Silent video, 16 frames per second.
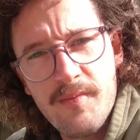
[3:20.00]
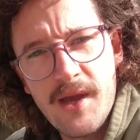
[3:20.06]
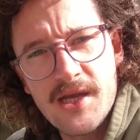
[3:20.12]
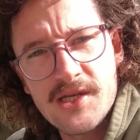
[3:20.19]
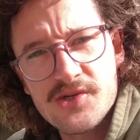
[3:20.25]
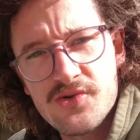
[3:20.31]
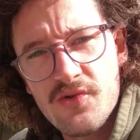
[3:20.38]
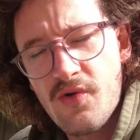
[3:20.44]
of
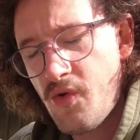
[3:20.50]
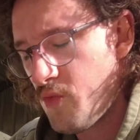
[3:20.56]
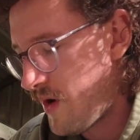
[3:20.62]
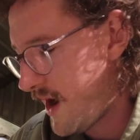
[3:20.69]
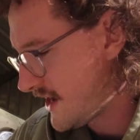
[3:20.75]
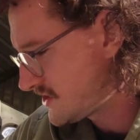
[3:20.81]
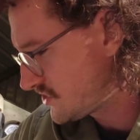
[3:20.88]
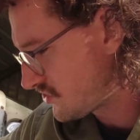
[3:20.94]
petrol or
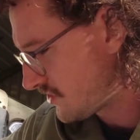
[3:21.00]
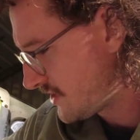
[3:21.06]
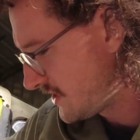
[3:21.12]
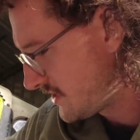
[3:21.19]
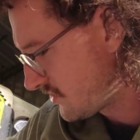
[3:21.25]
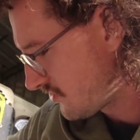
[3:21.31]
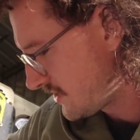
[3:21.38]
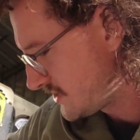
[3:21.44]
wax
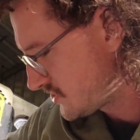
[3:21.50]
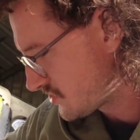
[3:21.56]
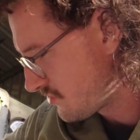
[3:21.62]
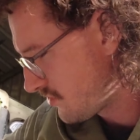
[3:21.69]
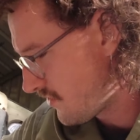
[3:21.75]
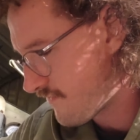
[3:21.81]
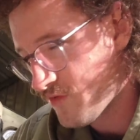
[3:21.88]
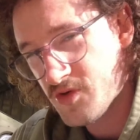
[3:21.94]
and grease
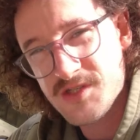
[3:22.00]
remover